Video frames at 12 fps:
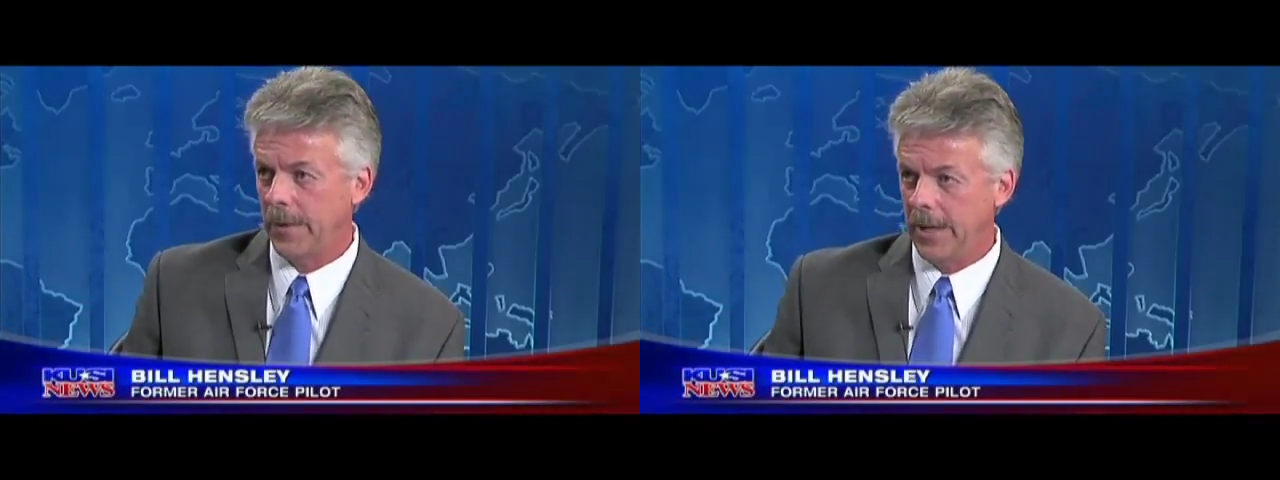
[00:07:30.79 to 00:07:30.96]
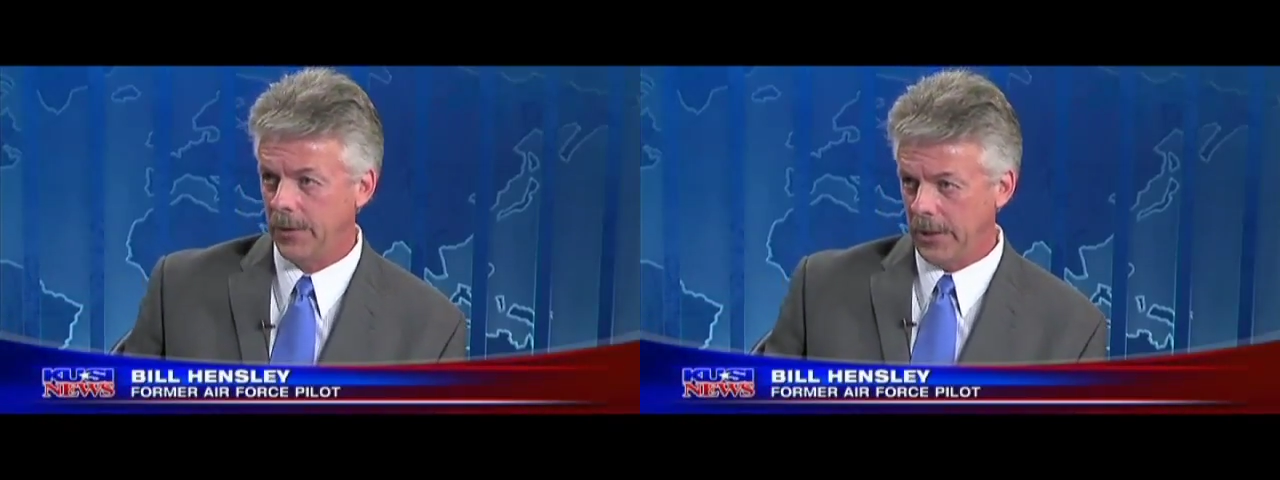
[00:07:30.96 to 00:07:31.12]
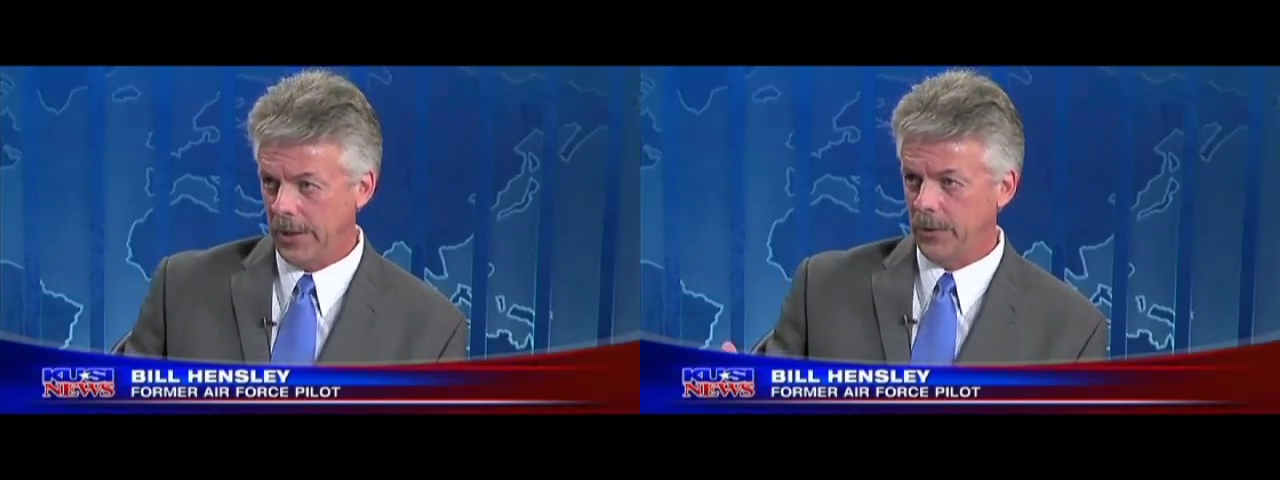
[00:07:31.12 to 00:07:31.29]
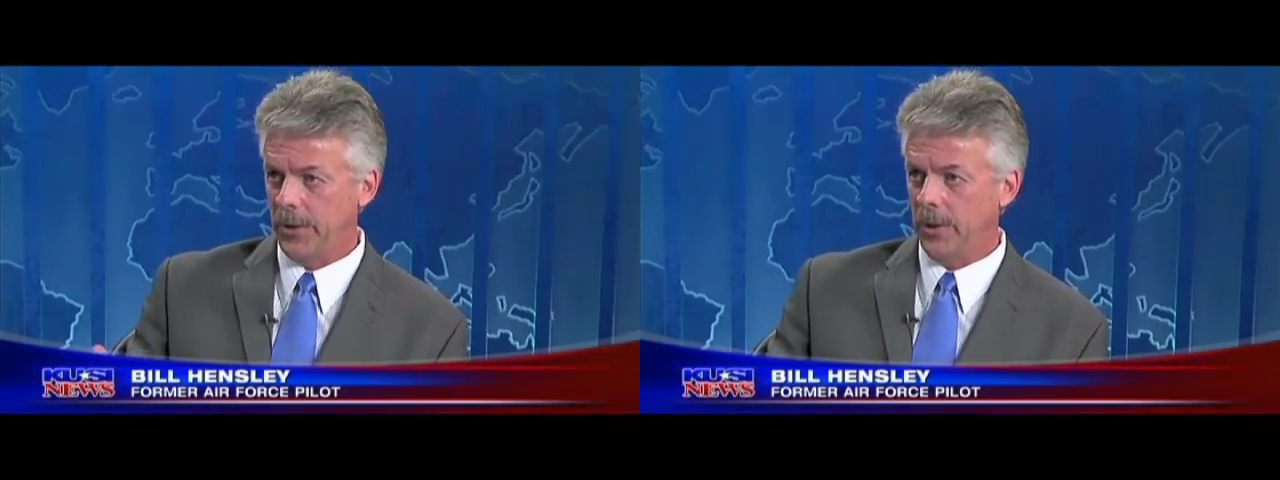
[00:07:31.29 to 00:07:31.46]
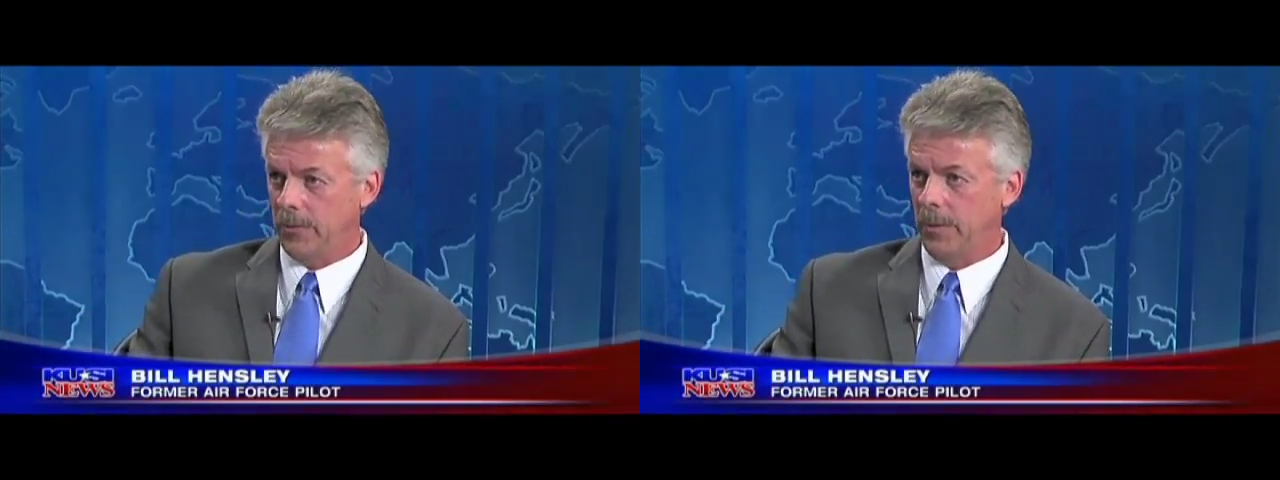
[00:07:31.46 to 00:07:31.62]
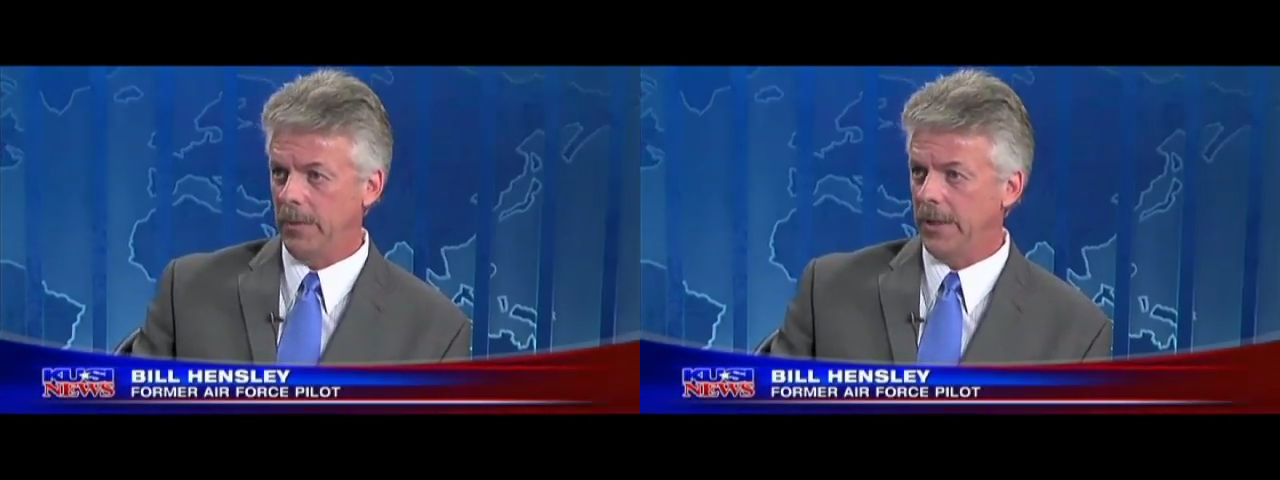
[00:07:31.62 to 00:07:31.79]
as you
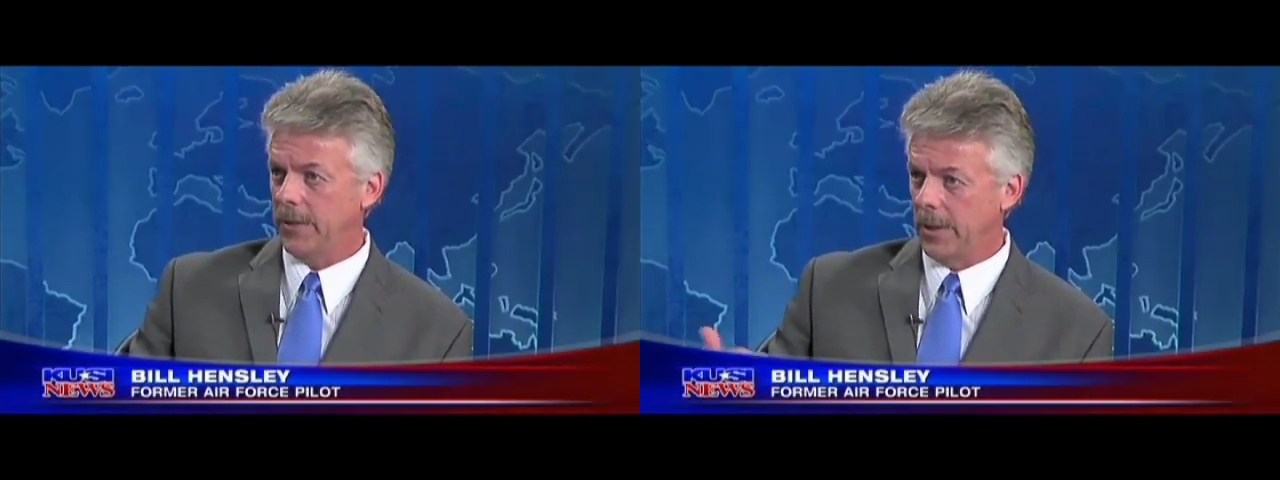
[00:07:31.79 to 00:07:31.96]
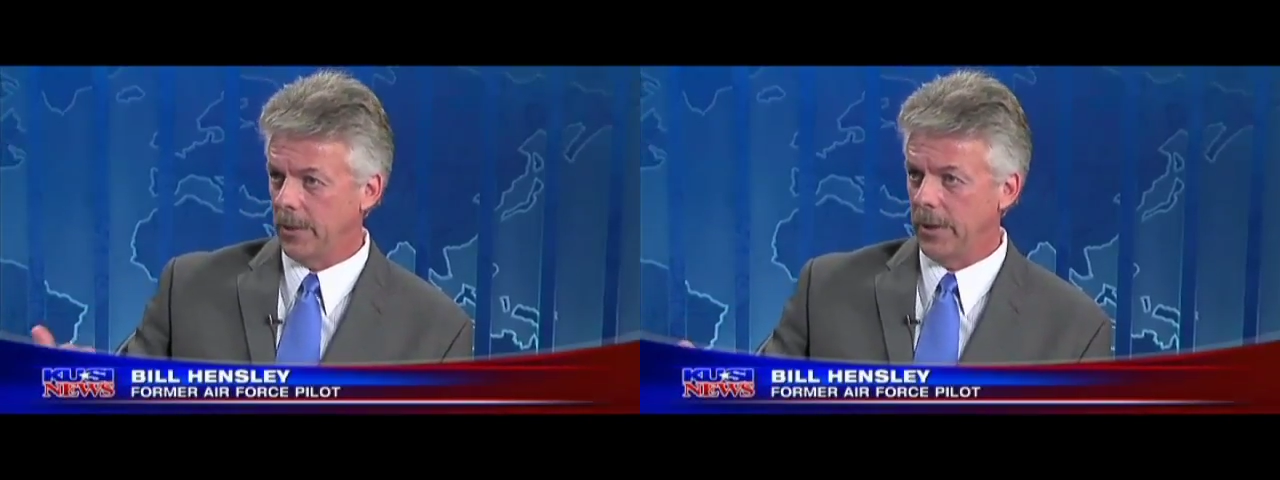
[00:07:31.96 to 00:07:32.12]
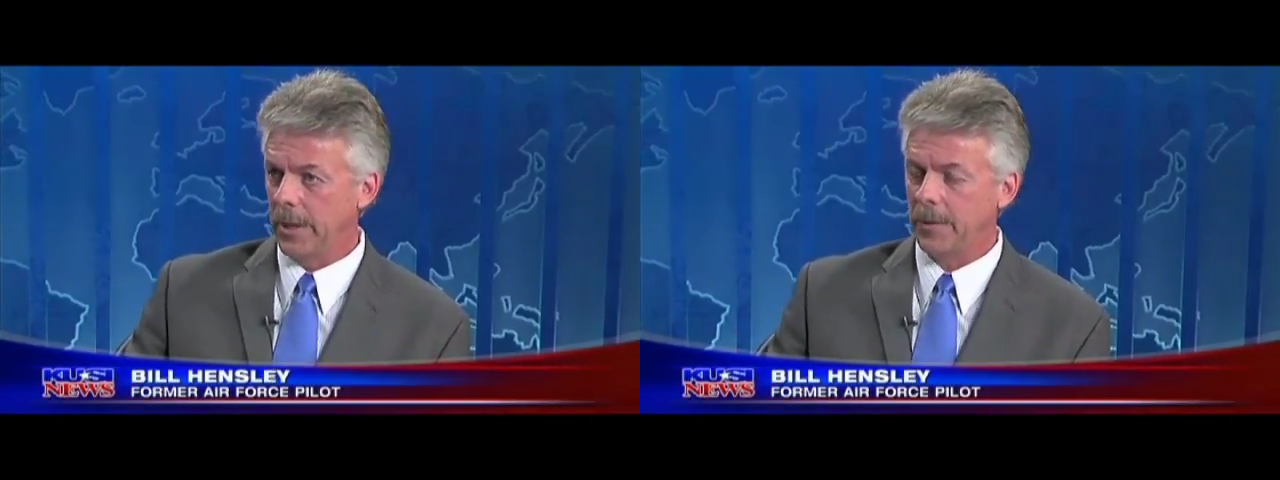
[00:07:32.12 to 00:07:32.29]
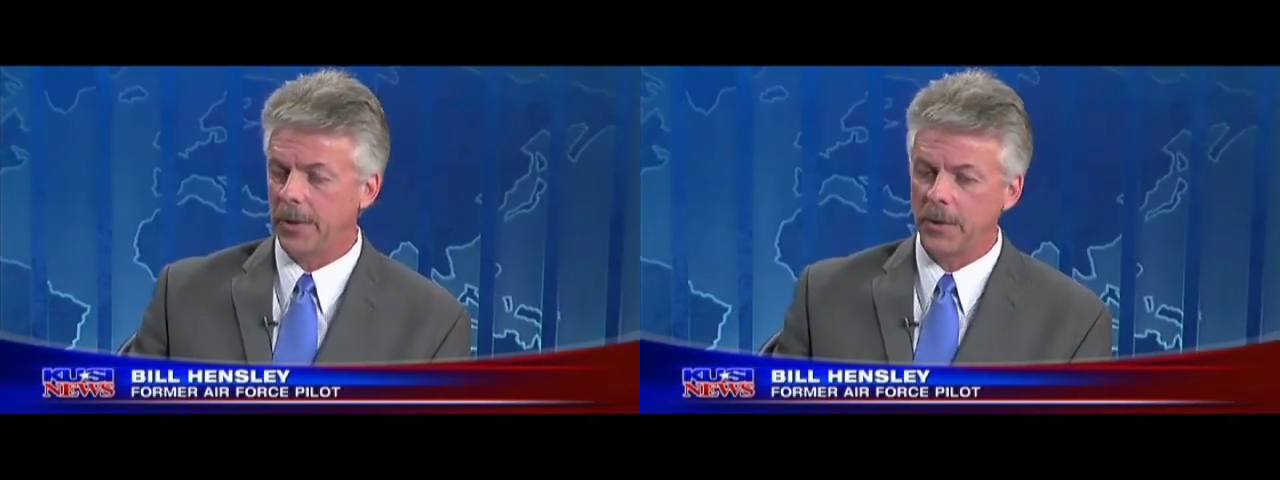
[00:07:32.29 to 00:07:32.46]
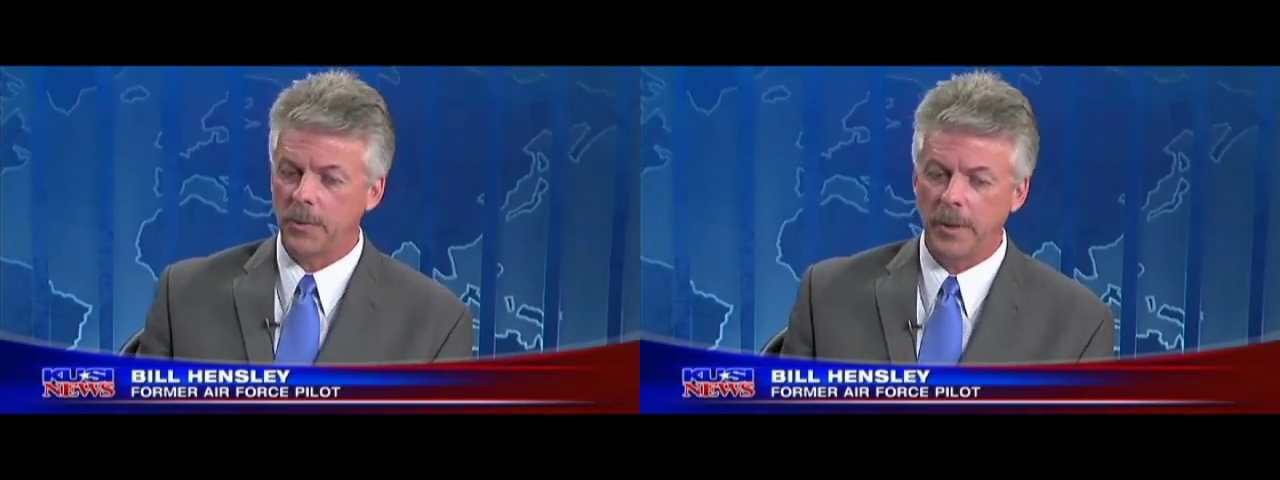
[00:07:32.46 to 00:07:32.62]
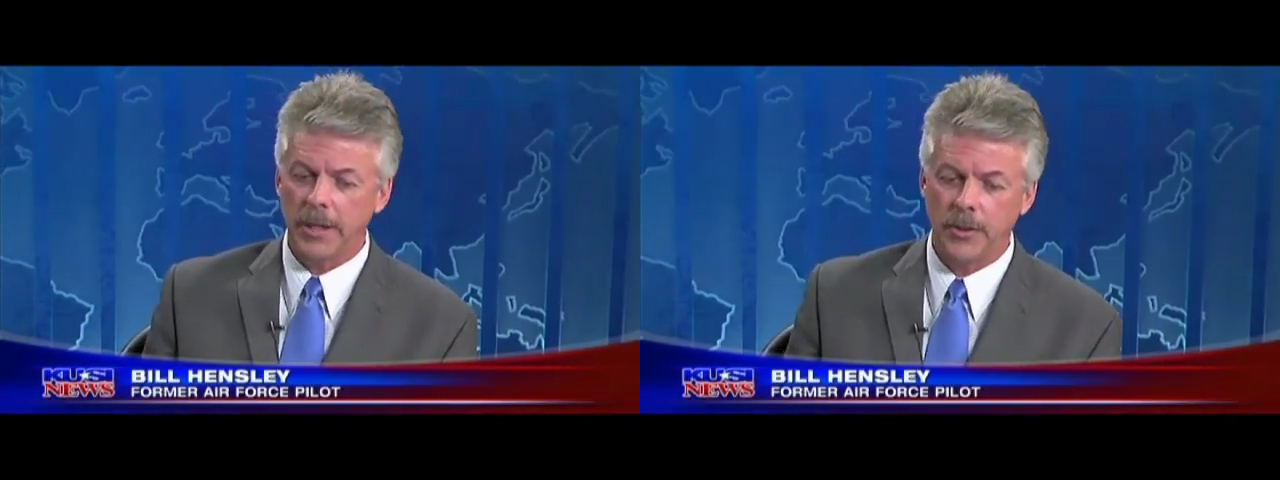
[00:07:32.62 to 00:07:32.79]
know, from these all the way up to
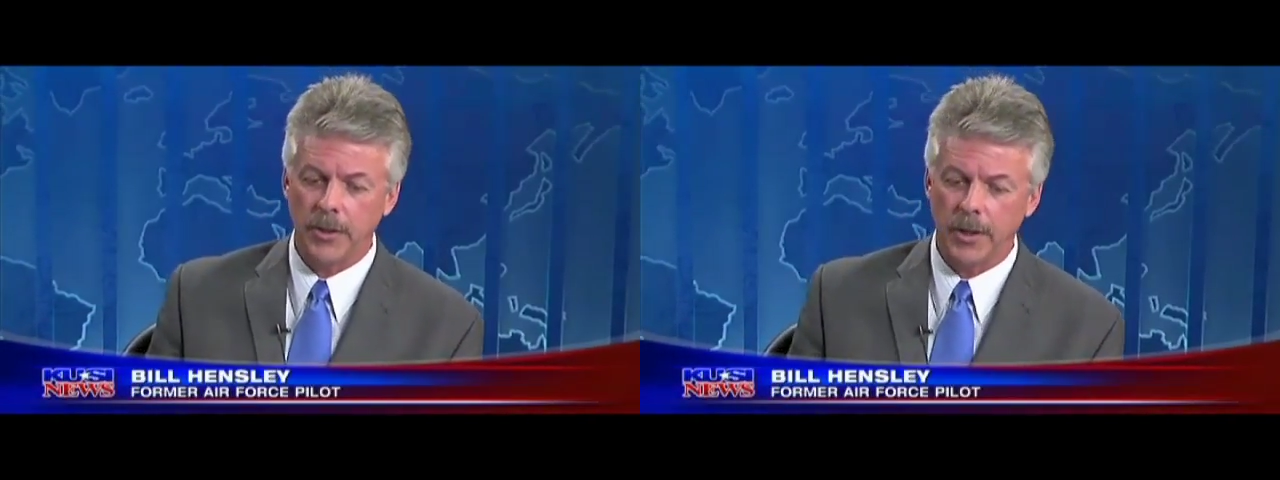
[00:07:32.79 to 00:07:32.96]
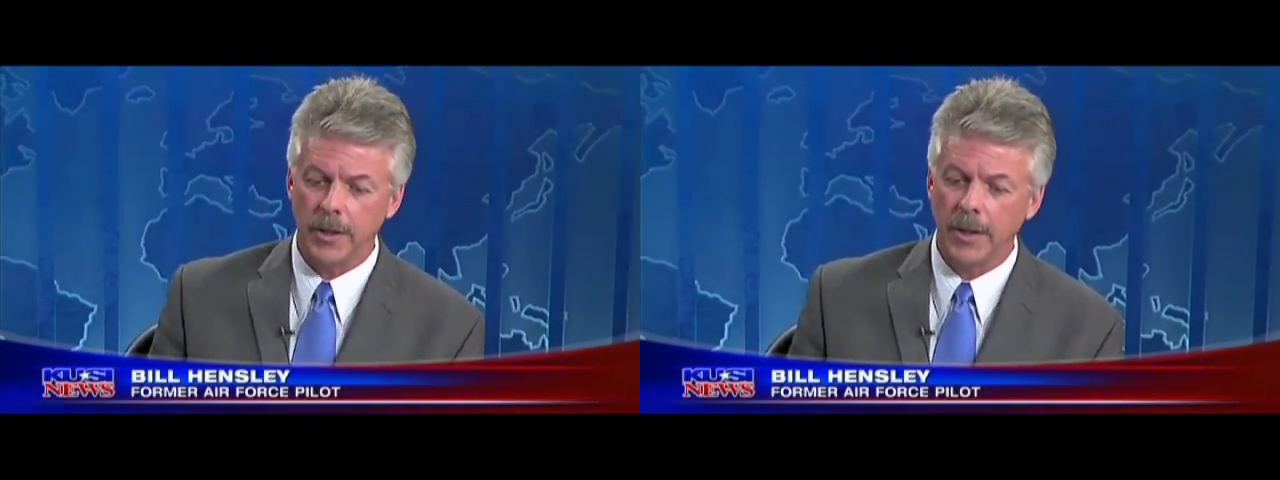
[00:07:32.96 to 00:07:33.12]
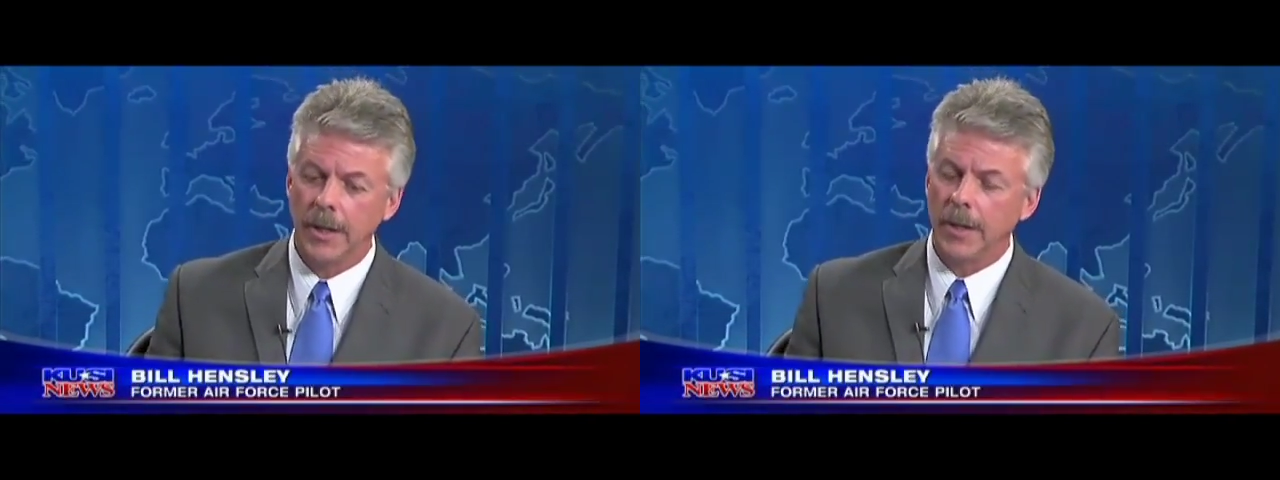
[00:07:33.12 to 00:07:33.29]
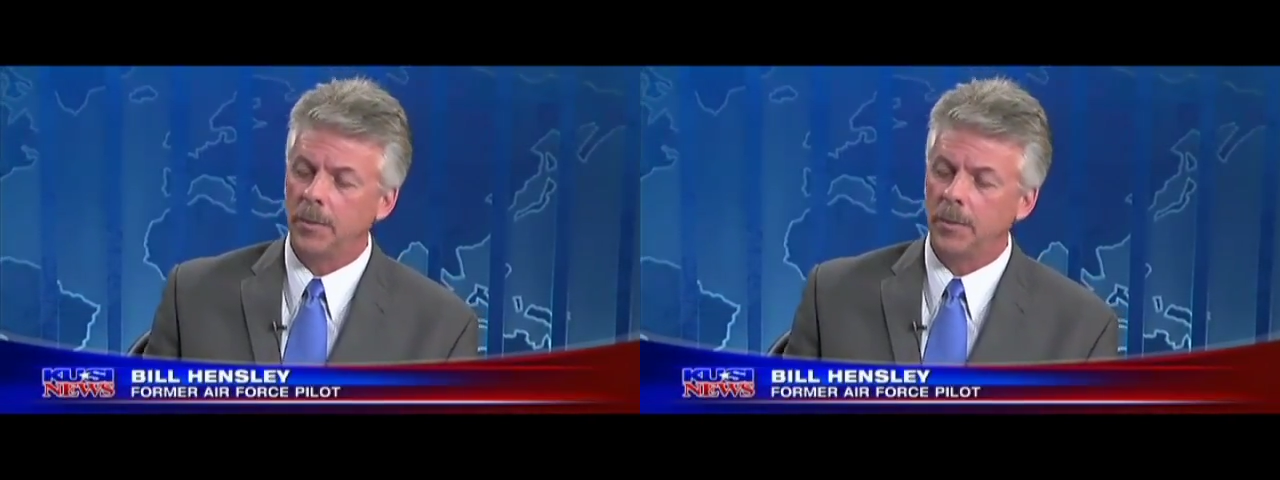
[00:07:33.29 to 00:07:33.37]
the space shuttle.